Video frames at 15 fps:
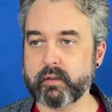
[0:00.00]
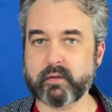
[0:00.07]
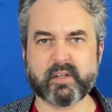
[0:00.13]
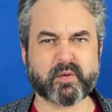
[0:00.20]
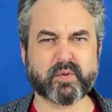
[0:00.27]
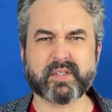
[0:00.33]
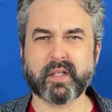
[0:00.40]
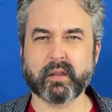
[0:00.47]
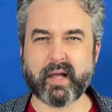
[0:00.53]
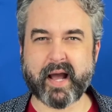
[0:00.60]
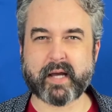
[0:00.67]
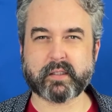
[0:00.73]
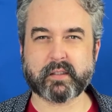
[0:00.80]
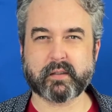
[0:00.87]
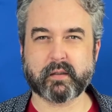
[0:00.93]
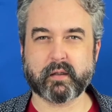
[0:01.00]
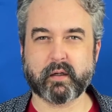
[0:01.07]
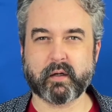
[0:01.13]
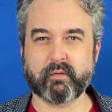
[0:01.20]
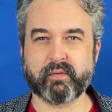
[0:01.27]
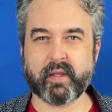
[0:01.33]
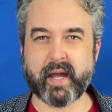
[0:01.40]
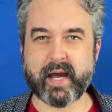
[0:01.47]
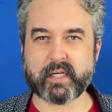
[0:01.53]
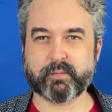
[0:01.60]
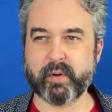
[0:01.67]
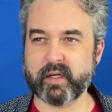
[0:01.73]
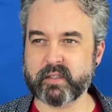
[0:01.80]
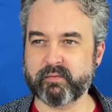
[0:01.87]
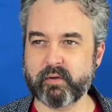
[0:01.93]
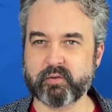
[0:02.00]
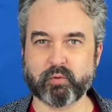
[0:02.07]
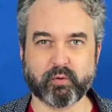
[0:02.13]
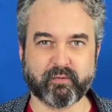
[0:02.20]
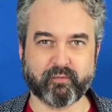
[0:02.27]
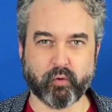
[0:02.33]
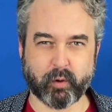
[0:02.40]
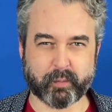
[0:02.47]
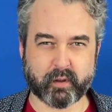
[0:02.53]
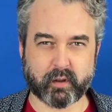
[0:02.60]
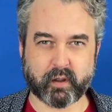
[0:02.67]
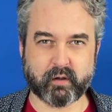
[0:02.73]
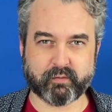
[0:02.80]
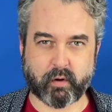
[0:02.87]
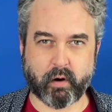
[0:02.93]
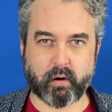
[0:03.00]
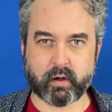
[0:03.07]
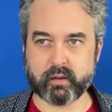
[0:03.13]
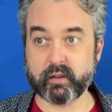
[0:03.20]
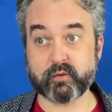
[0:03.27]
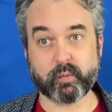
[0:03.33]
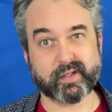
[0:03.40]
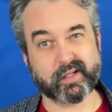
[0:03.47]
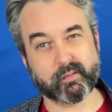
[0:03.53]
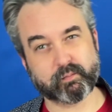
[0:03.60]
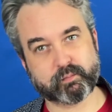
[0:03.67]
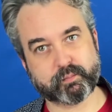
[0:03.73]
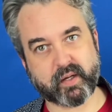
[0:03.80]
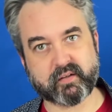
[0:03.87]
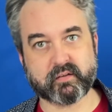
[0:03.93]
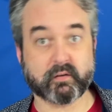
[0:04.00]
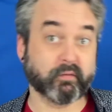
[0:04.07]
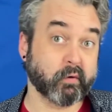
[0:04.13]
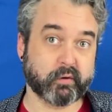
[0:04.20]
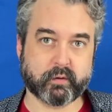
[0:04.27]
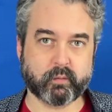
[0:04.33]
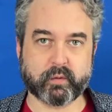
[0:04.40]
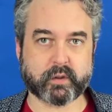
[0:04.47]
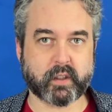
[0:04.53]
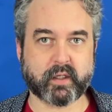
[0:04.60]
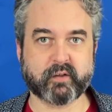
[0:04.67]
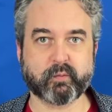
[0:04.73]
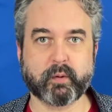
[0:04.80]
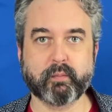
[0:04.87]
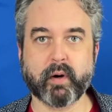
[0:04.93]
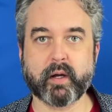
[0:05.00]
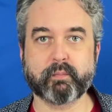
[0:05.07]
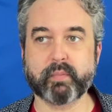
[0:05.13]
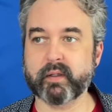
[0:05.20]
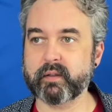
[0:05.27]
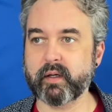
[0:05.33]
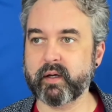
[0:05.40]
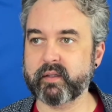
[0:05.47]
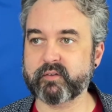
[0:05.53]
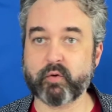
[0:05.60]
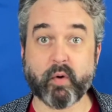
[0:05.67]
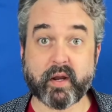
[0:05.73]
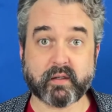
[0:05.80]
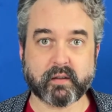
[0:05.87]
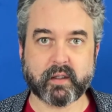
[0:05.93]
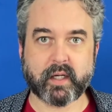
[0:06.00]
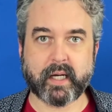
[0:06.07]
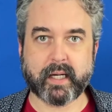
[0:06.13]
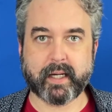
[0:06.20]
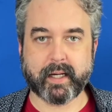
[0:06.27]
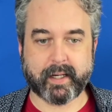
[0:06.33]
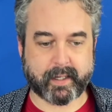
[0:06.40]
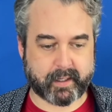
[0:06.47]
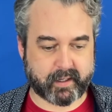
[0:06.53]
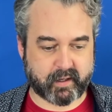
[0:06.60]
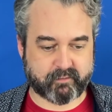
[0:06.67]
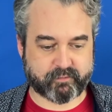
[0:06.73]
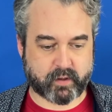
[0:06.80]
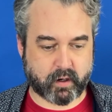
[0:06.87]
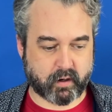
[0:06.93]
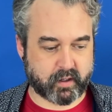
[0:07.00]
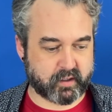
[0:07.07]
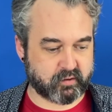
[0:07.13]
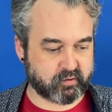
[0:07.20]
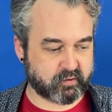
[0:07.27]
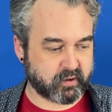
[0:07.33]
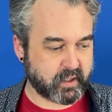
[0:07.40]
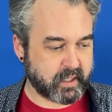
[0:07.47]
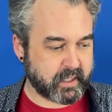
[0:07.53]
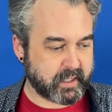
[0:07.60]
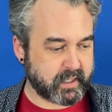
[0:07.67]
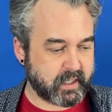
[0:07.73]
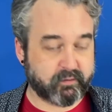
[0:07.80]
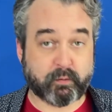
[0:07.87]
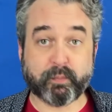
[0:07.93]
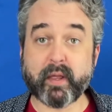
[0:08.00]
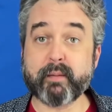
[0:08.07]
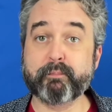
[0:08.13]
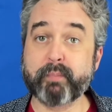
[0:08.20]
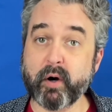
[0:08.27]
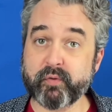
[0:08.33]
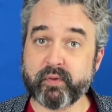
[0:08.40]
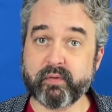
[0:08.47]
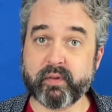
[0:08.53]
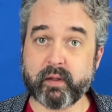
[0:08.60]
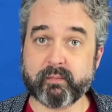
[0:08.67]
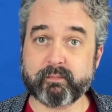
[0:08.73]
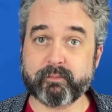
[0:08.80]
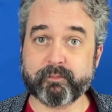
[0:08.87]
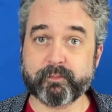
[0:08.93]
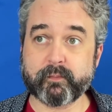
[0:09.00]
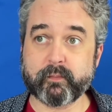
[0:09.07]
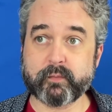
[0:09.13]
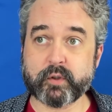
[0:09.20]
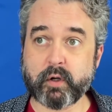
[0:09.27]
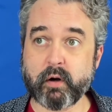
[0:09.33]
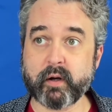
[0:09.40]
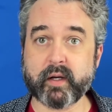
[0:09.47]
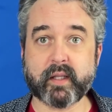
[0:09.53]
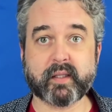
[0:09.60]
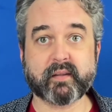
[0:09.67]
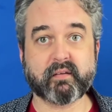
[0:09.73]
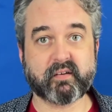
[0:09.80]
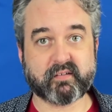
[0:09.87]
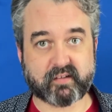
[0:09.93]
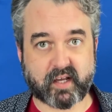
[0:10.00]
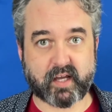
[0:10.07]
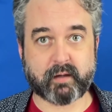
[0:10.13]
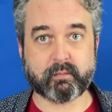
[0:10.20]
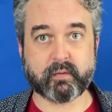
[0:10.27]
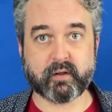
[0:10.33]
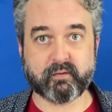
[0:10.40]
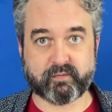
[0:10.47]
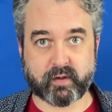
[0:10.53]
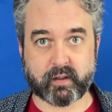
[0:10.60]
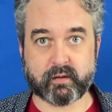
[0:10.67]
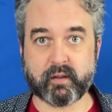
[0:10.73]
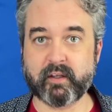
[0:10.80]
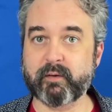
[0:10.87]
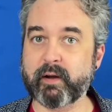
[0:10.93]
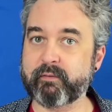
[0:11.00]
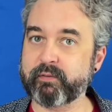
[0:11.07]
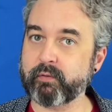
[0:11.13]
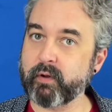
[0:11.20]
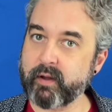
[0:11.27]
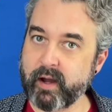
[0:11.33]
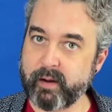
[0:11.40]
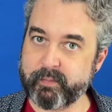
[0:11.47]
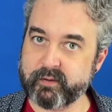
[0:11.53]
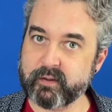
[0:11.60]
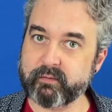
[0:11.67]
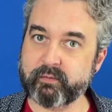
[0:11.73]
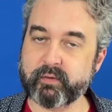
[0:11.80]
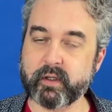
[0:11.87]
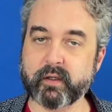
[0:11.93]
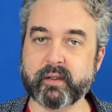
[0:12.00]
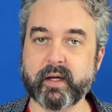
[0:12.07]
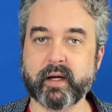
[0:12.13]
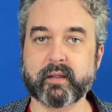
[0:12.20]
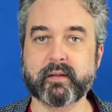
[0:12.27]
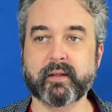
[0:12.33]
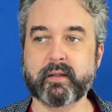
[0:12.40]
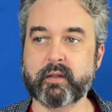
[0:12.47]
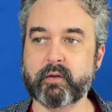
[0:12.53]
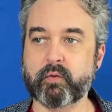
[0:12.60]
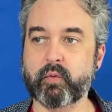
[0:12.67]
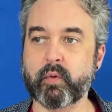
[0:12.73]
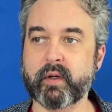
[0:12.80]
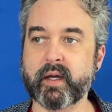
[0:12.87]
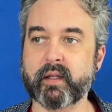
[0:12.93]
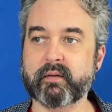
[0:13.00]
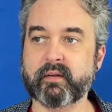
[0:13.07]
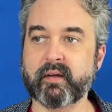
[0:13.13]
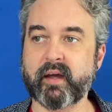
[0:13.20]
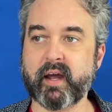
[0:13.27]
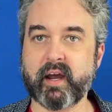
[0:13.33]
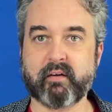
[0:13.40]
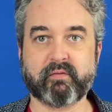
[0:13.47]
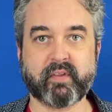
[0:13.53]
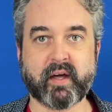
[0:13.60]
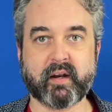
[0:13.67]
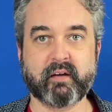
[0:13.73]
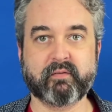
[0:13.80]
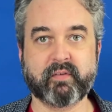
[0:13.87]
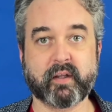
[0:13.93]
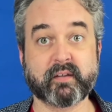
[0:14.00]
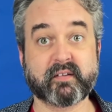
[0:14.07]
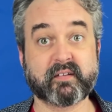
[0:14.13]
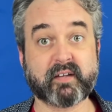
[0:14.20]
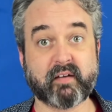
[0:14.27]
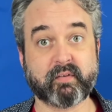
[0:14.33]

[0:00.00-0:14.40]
this was the last of the aspects of this sort of formula of card, unless we get a basic version, which I guess we might, but it's great. If you play both of them targeting the same event that you have 3 copies of in your deck, then you get to have that event 7